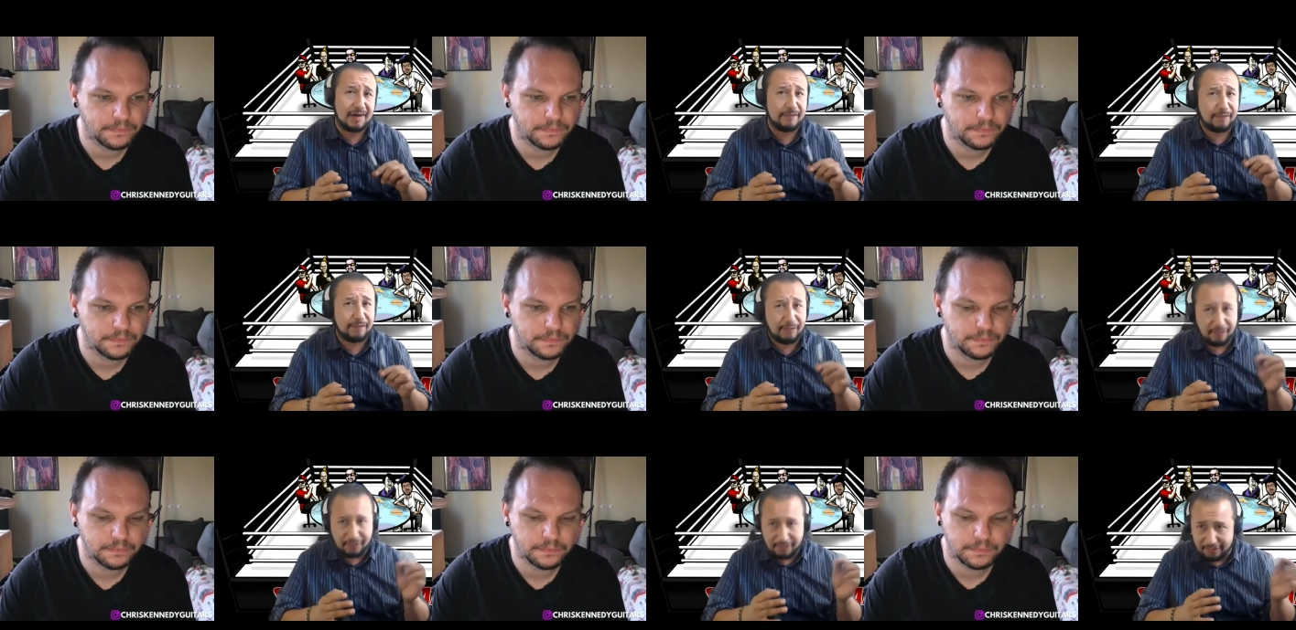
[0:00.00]

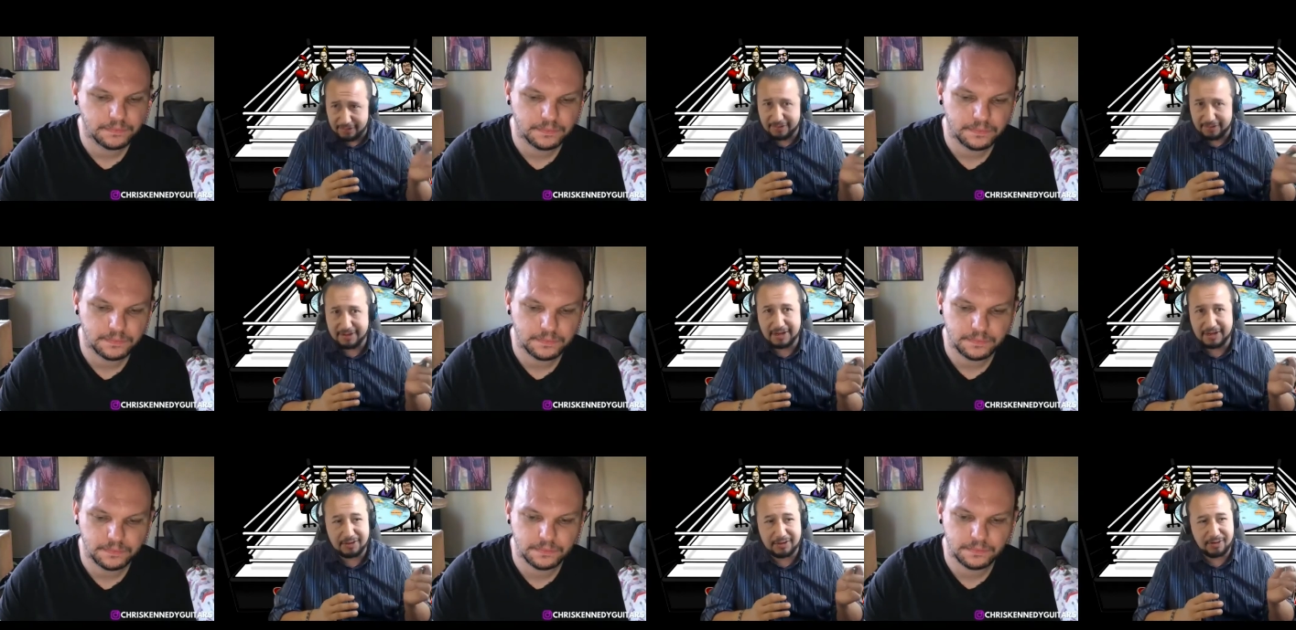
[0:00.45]

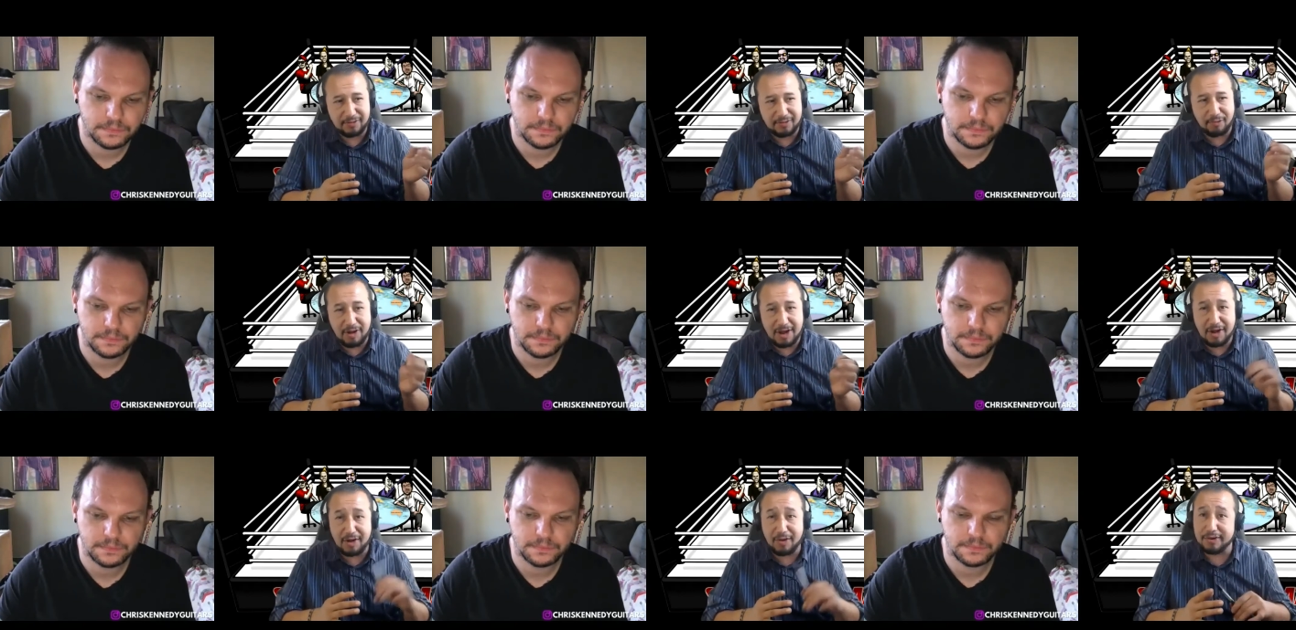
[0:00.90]
Speaker 1: for either
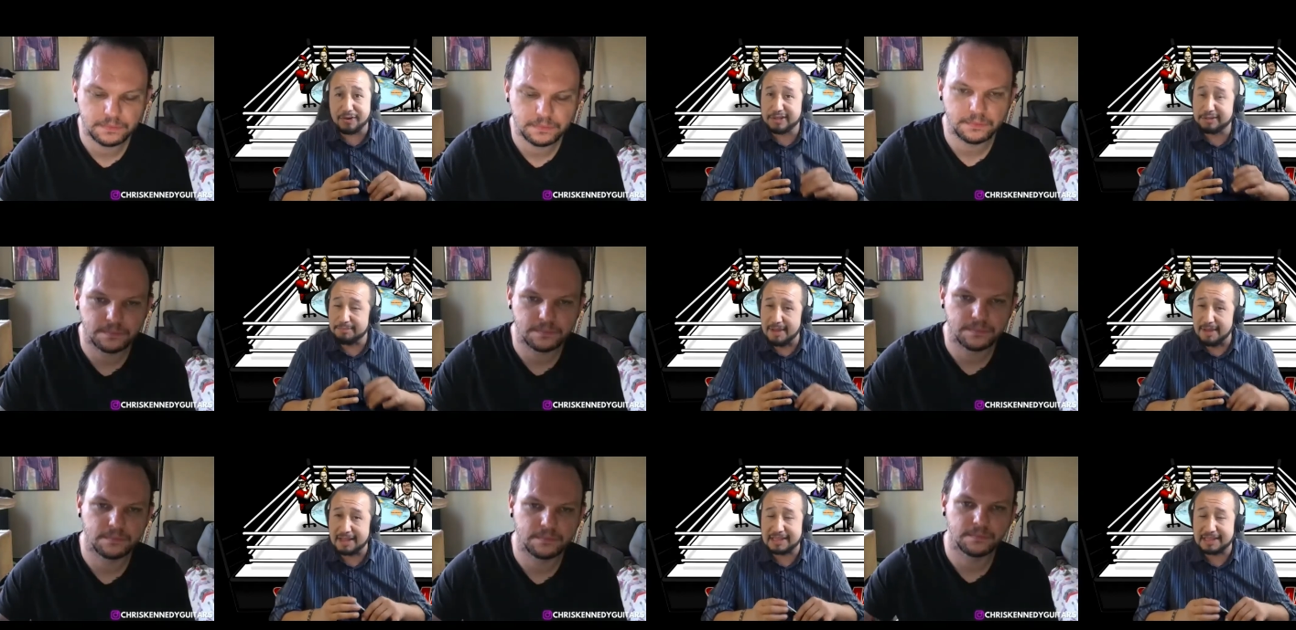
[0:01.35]
Raw or
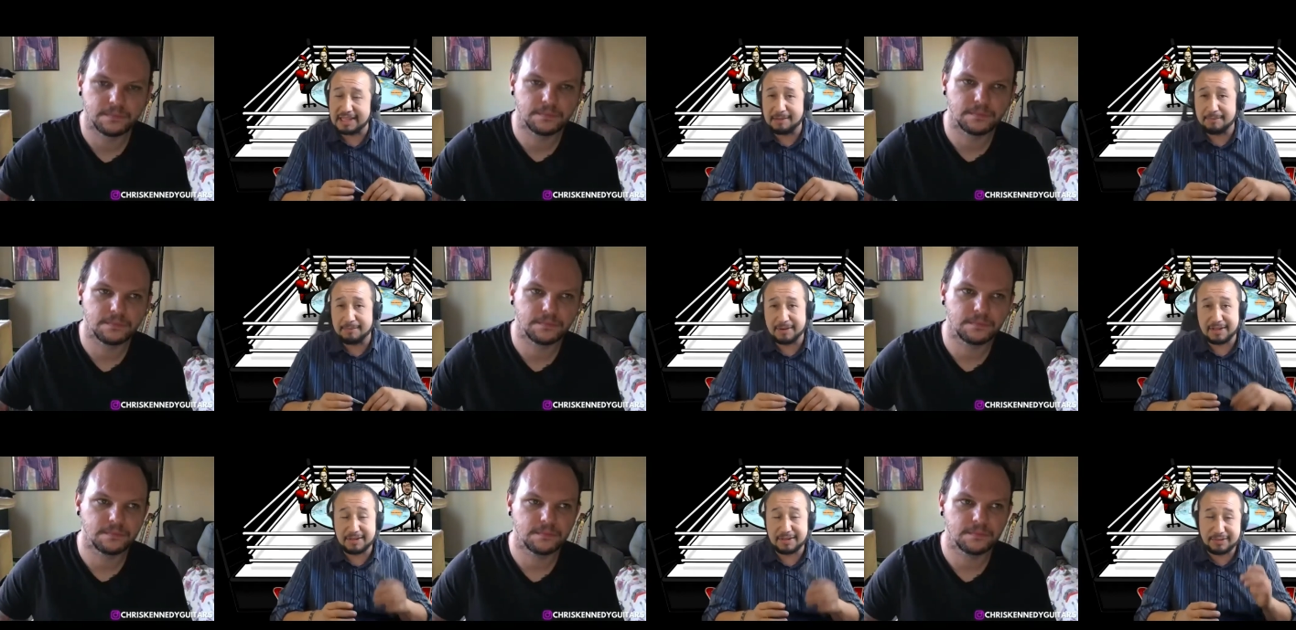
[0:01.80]

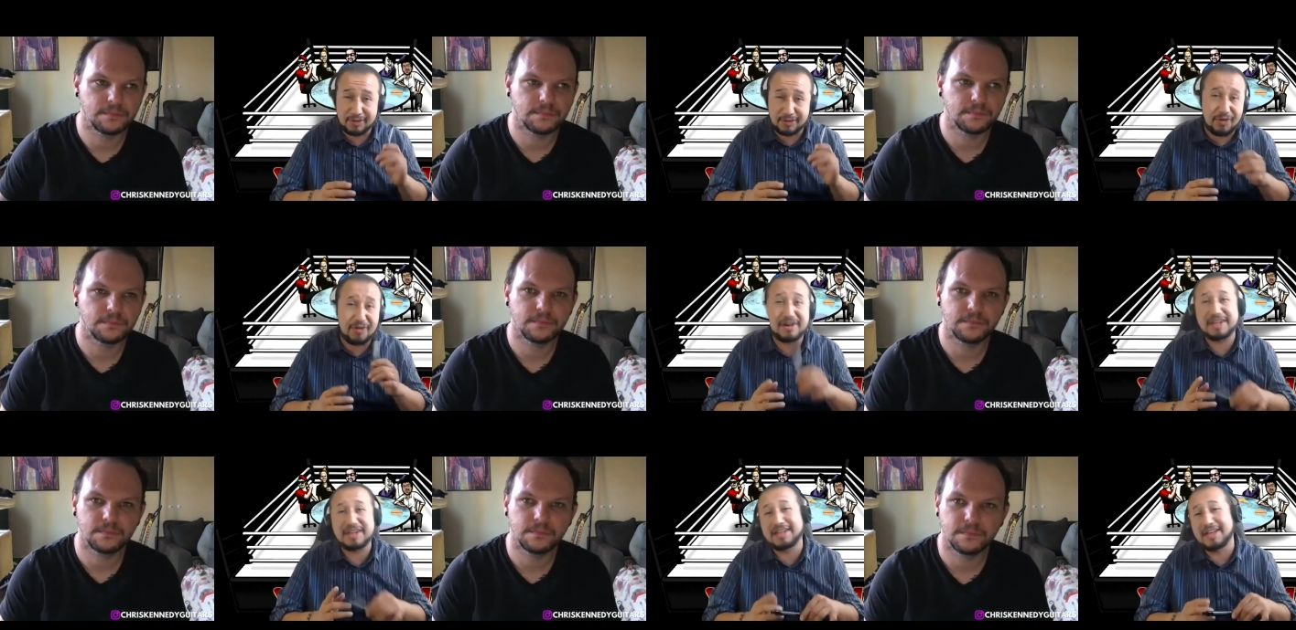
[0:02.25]
SmackDown, but he's
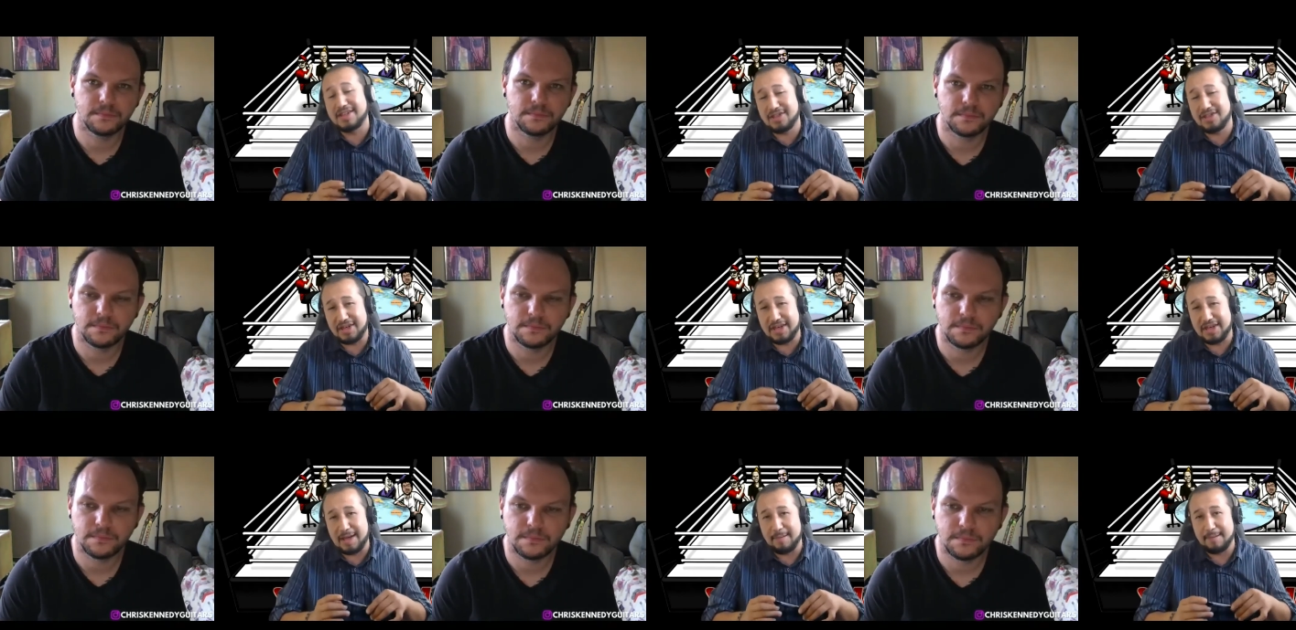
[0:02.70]
currently the
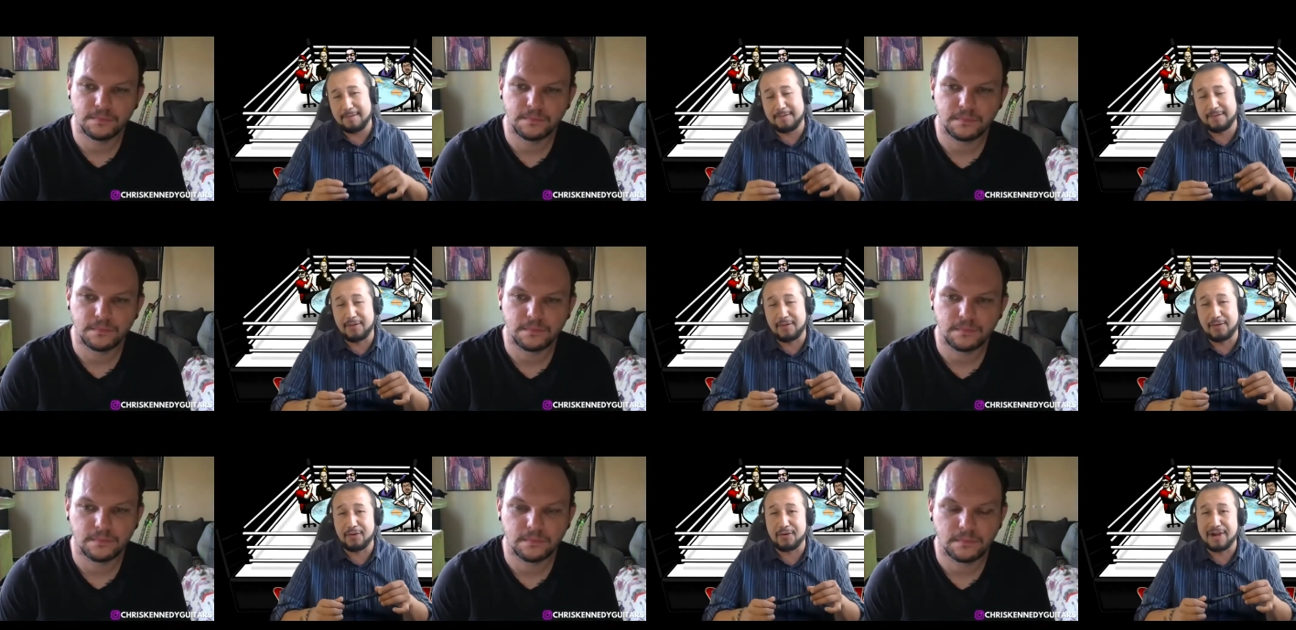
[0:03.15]
GM
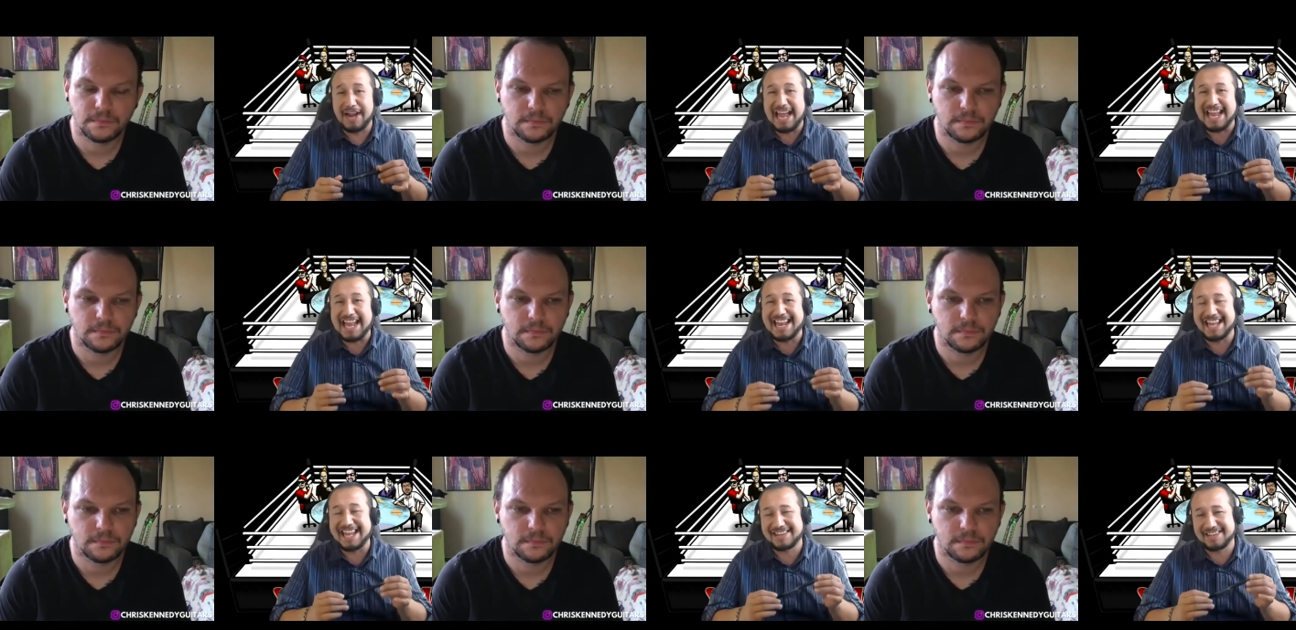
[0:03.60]
for
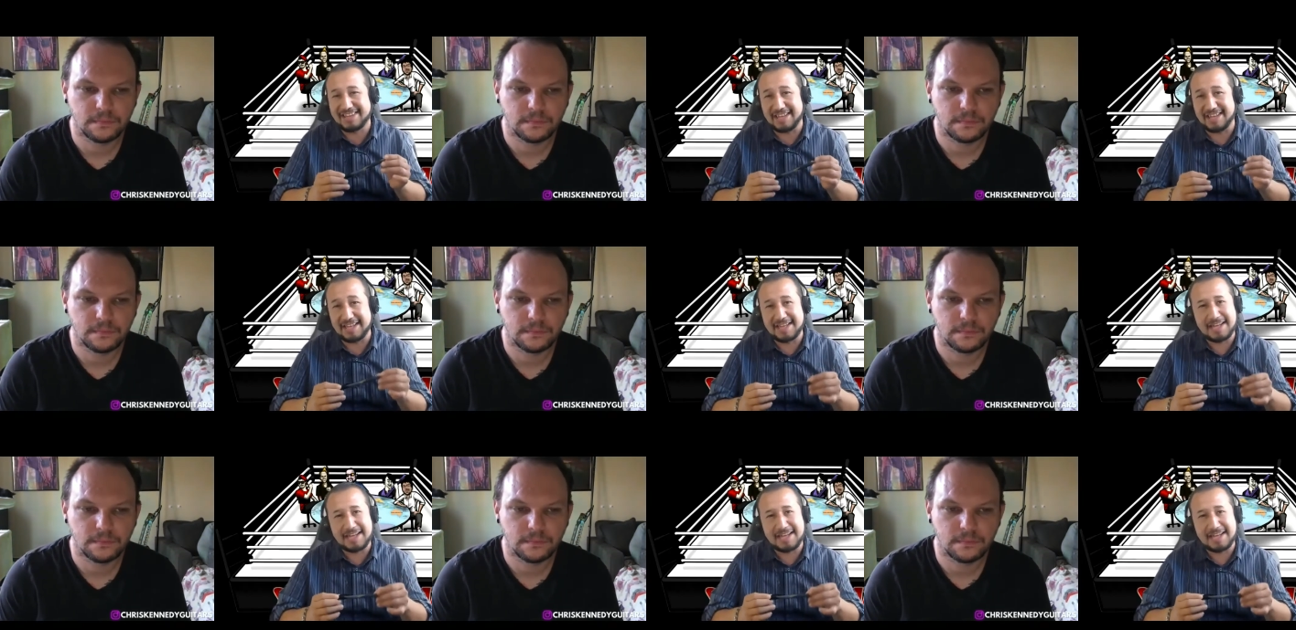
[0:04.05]
NXT,